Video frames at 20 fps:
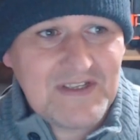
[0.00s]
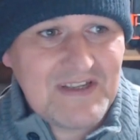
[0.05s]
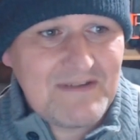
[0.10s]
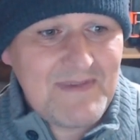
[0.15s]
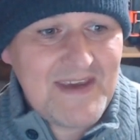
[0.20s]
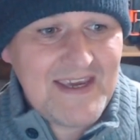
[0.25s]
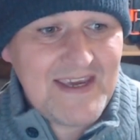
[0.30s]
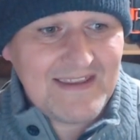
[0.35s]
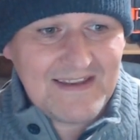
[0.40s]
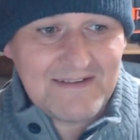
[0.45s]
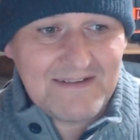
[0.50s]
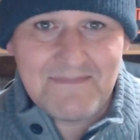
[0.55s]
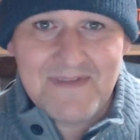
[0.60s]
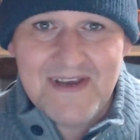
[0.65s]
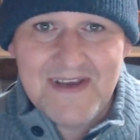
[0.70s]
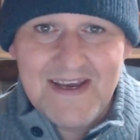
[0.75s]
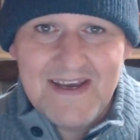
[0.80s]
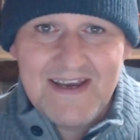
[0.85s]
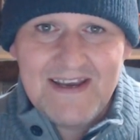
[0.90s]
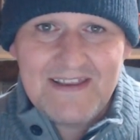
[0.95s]
to make them,
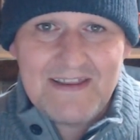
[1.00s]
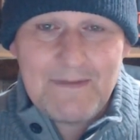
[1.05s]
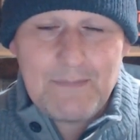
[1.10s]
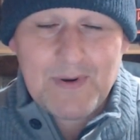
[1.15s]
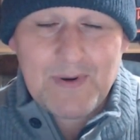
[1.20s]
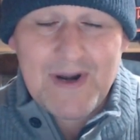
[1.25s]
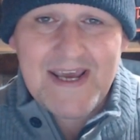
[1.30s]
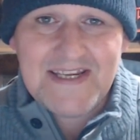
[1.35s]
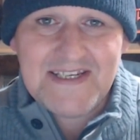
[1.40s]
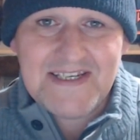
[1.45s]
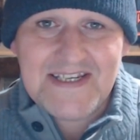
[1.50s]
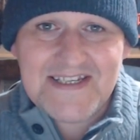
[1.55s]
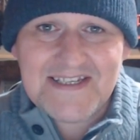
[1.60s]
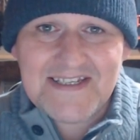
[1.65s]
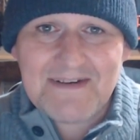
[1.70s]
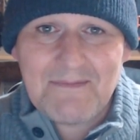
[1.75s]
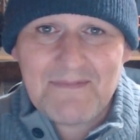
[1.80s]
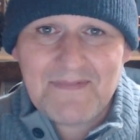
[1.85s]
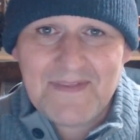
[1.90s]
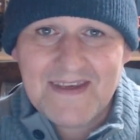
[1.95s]
the prizes,
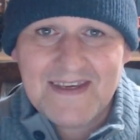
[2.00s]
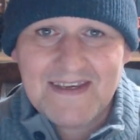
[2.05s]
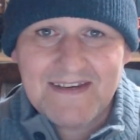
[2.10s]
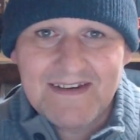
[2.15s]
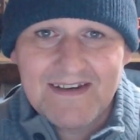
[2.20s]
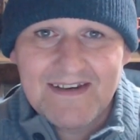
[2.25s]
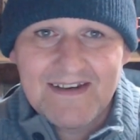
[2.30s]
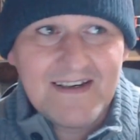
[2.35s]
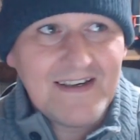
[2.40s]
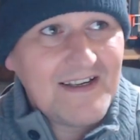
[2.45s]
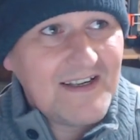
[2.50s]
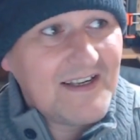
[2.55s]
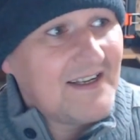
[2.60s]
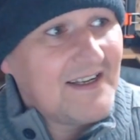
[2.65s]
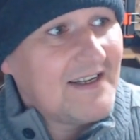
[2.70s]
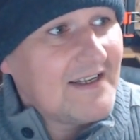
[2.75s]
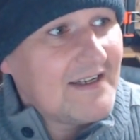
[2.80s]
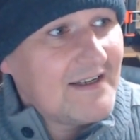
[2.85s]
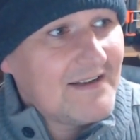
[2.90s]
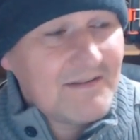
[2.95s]
something
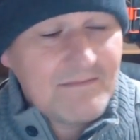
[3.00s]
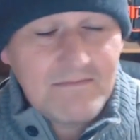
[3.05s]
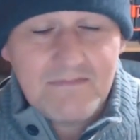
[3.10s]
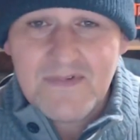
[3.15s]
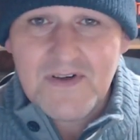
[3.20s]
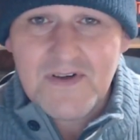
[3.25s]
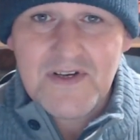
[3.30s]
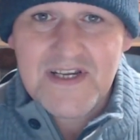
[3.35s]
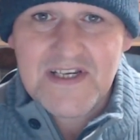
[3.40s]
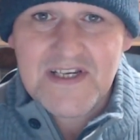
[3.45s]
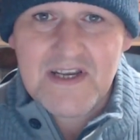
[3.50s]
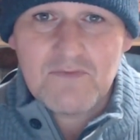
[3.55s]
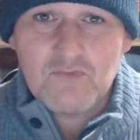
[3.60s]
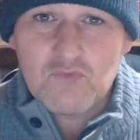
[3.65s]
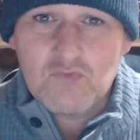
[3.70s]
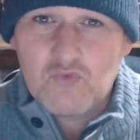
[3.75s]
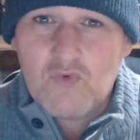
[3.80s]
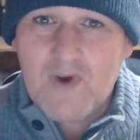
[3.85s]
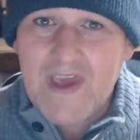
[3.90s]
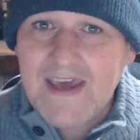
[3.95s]
not necessarily
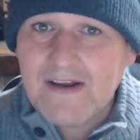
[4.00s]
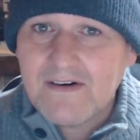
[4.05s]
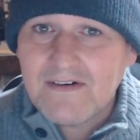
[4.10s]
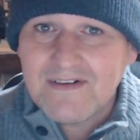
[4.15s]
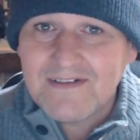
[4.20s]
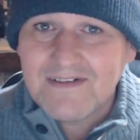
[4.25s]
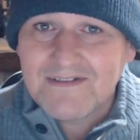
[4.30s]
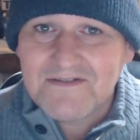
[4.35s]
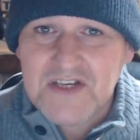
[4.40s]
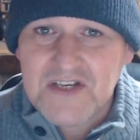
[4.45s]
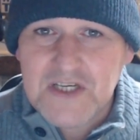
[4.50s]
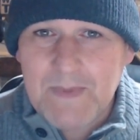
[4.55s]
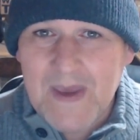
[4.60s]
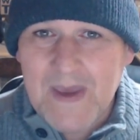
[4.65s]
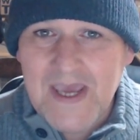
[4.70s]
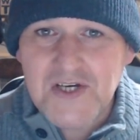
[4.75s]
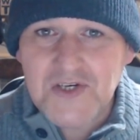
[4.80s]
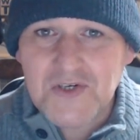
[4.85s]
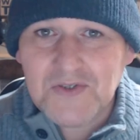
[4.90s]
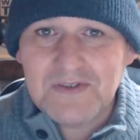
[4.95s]
rare,
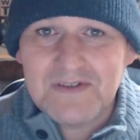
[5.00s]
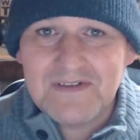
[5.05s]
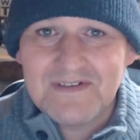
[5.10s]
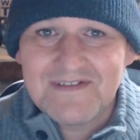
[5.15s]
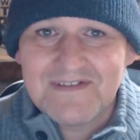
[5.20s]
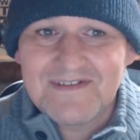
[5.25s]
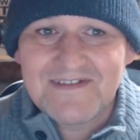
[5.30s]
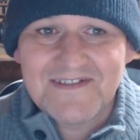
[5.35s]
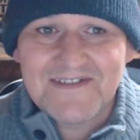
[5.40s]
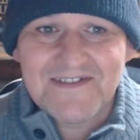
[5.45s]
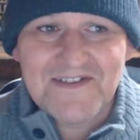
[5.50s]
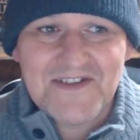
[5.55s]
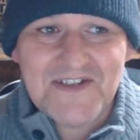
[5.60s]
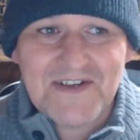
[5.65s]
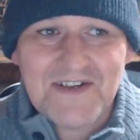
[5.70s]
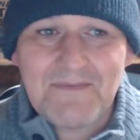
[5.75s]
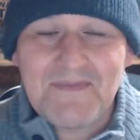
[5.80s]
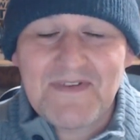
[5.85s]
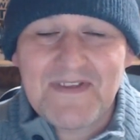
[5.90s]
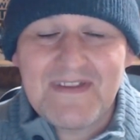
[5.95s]
special,
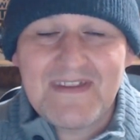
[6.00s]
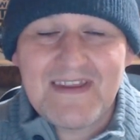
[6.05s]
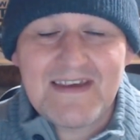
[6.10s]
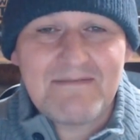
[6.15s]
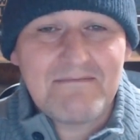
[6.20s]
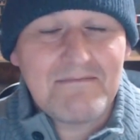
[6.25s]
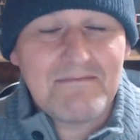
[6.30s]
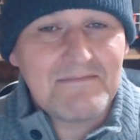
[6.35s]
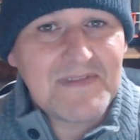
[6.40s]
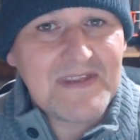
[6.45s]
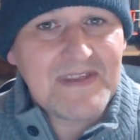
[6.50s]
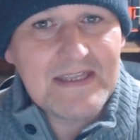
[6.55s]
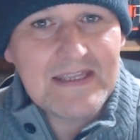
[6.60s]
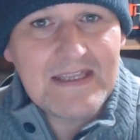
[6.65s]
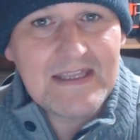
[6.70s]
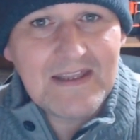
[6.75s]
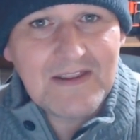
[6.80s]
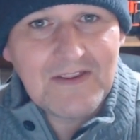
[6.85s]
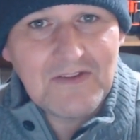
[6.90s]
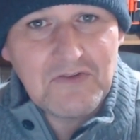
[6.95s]
something that
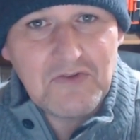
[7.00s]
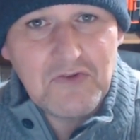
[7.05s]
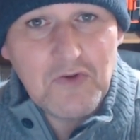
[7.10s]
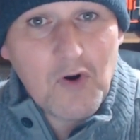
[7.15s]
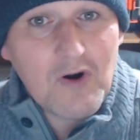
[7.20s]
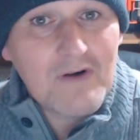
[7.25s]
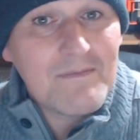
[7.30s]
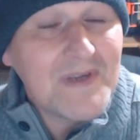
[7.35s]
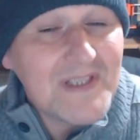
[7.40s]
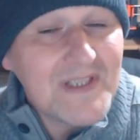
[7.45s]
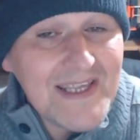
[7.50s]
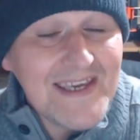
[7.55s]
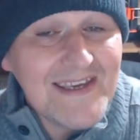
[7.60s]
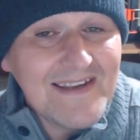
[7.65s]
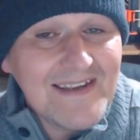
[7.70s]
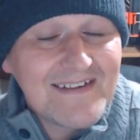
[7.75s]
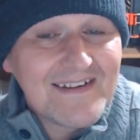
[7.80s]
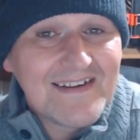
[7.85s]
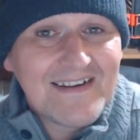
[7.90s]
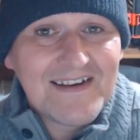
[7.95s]
normally,
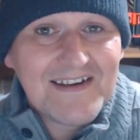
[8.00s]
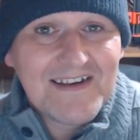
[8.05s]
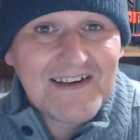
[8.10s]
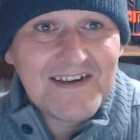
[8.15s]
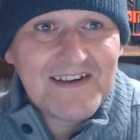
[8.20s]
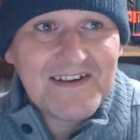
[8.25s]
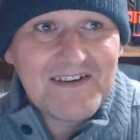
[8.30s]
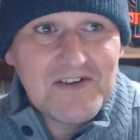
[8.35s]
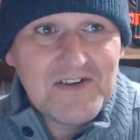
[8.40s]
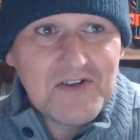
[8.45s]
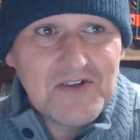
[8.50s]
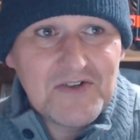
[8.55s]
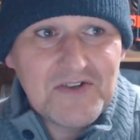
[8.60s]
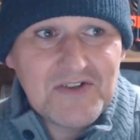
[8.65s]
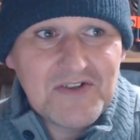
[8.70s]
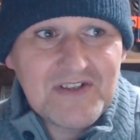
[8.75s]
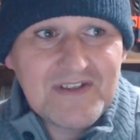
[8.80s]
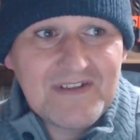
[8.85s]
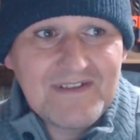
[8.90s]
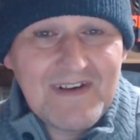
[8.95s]

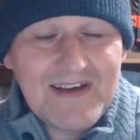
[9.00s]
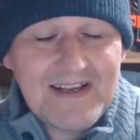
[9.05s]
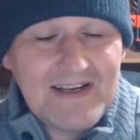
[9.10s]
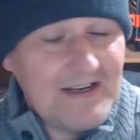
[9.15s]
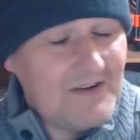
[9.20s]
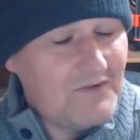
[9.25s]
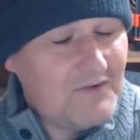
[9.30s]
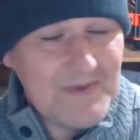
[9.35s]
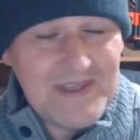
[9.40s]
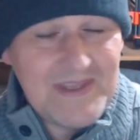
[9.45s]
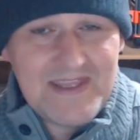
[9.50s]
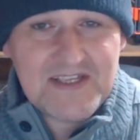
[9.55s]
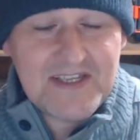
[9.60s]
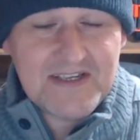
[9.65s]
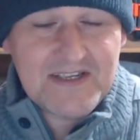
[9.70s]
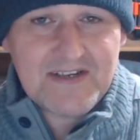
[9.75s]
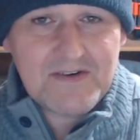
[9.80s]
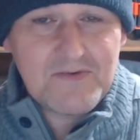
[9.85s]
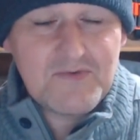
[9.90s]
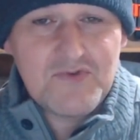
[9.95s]
and I don't mean this to
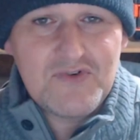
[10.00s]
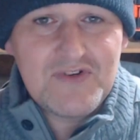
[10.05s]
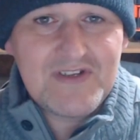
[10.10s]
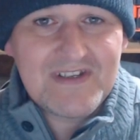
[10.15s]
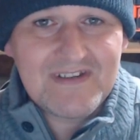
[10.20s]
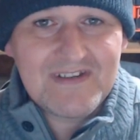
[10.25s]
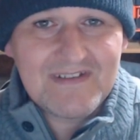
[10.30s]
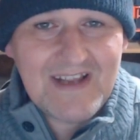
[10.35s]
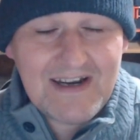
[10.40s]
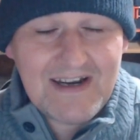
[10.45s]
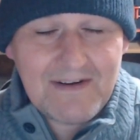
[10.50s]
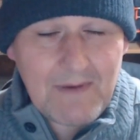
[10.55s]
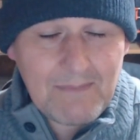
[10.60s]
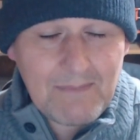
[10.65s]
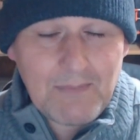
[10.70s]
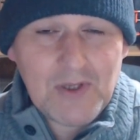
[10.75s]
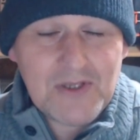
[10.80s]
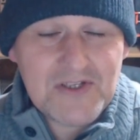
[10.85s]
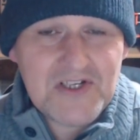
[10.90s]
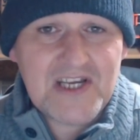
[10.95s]
sound rude, and I
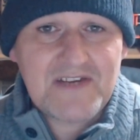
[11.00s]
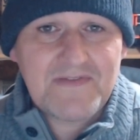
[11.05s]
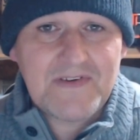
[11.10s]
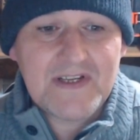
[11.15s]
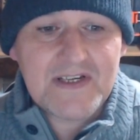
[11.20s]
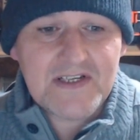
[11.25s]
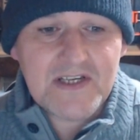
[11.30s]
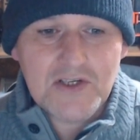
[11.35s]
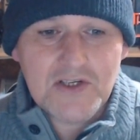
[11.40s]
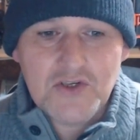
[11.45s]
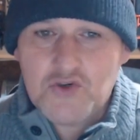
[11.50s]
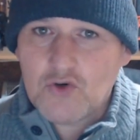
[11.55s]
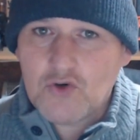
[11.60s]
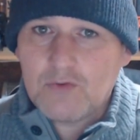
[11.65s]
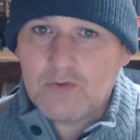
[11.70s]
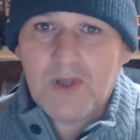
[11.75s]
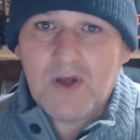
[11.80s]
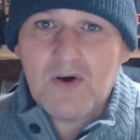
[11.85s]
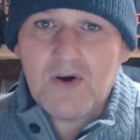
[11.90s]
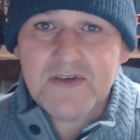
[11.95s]
apologise if it does, Joe
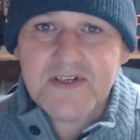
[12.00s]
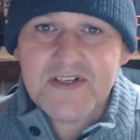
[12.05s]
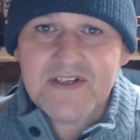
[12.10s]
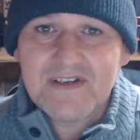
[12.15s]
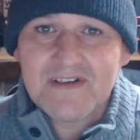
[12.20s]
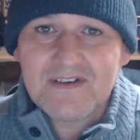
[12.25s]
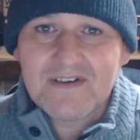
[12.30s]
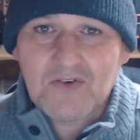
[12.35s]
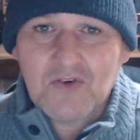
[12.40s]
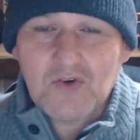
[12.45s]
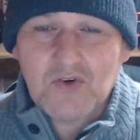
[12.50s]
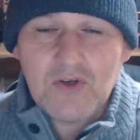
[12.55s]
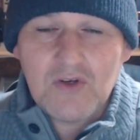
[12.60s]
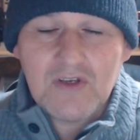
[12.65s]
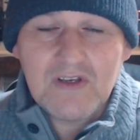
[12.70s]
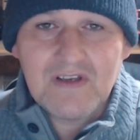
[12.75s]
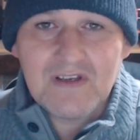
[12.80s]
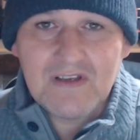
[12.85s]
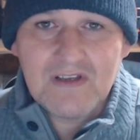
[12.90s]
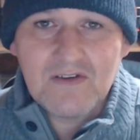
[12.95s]
Bloggs
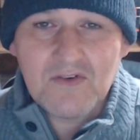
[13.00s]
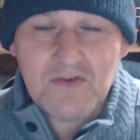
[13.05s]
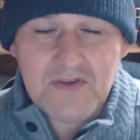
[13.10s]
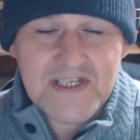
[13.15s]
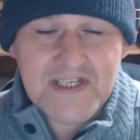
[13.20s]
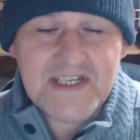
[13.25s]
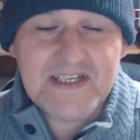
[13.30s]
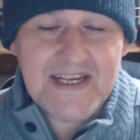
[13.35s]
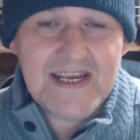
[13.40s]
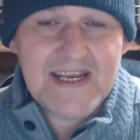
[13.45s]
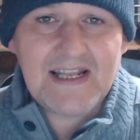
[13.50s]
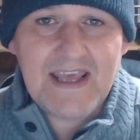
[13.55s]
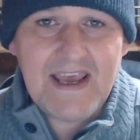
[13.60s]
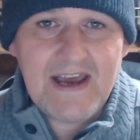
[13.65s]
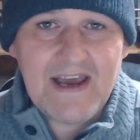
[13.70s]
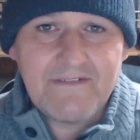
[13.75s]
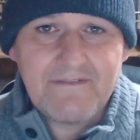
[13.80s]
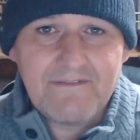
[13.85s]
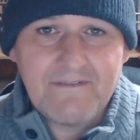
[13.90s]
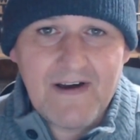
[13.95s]
couldn't necessarily
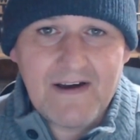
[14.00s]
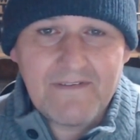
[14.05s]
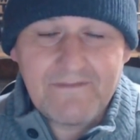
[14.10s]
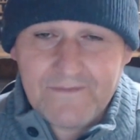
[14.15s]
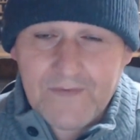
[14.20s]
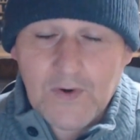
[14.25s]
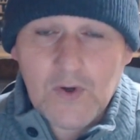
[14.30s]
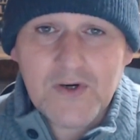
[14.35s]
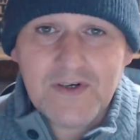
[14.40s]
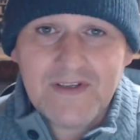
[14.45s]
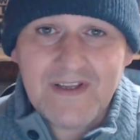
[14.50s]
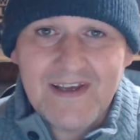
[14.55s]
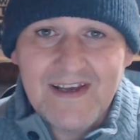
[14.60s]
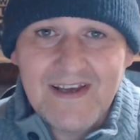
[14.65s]
afford.